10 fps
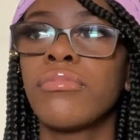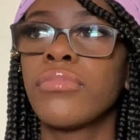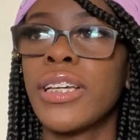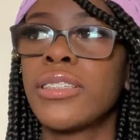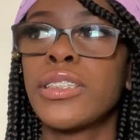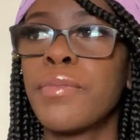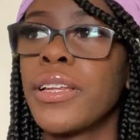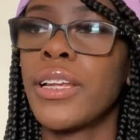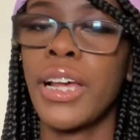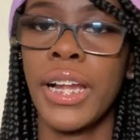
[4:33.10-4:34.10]
get
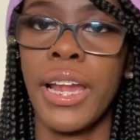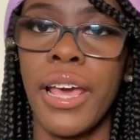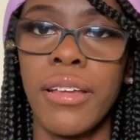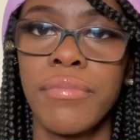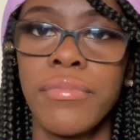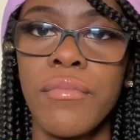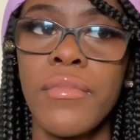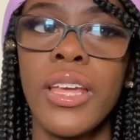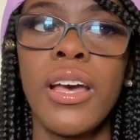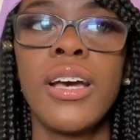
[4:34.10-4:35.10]
suspended, none of that.
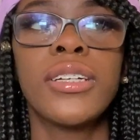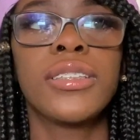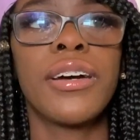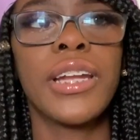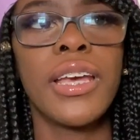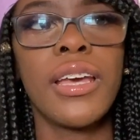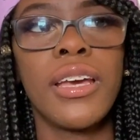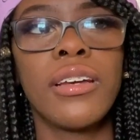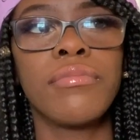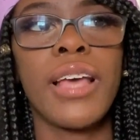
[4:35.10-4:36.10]
So then